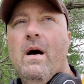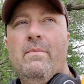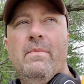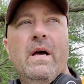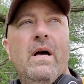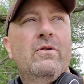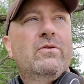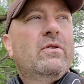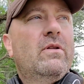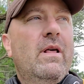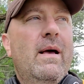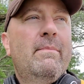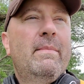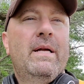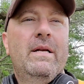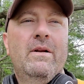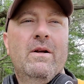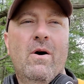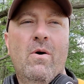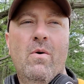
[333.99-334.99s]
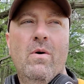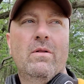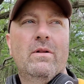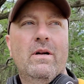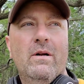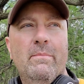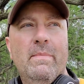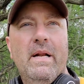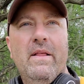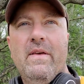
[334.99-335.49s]
They also let me know a
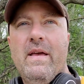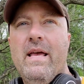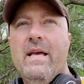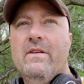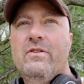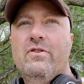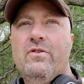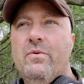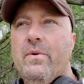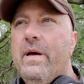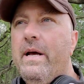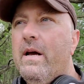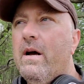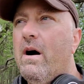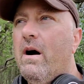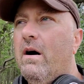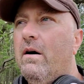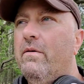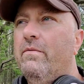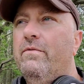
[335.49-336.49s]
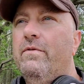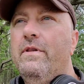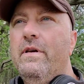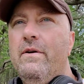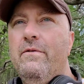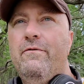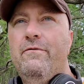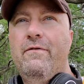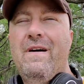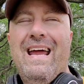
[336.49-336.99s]
little bit of the history of
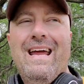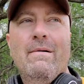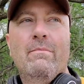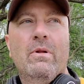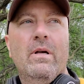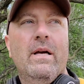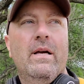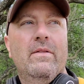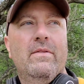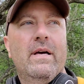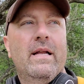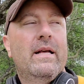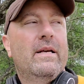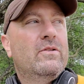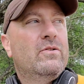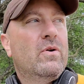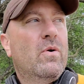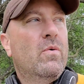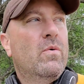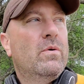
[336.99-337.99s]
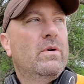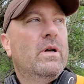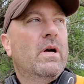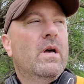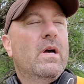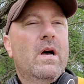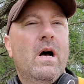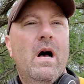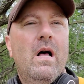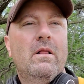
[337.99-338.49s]
the family that has owned
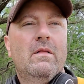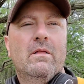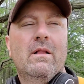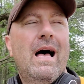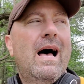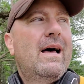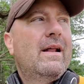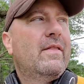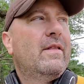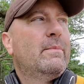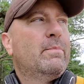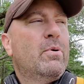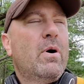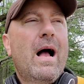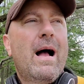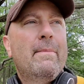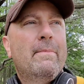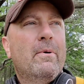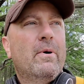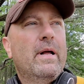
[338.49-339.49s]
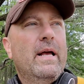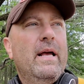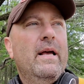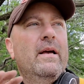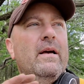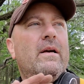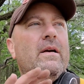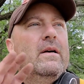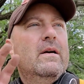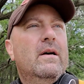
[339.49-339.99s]
a lot of the property
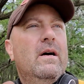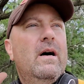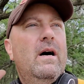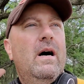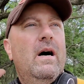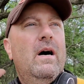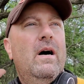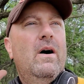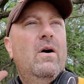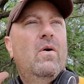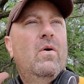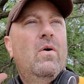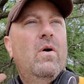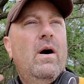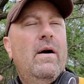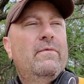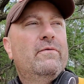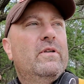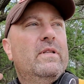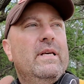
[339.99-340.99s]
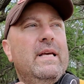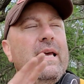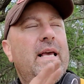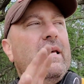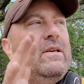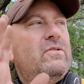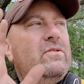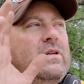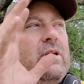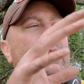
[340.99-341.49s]
off to the
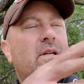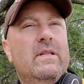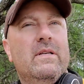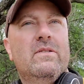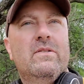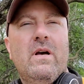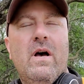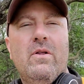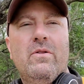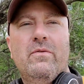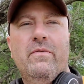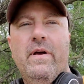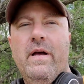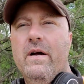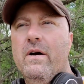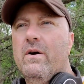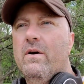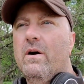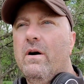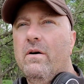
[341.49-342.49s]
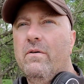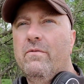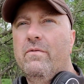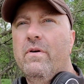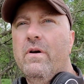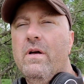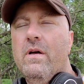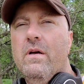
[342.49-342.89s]
east and to the south of here, of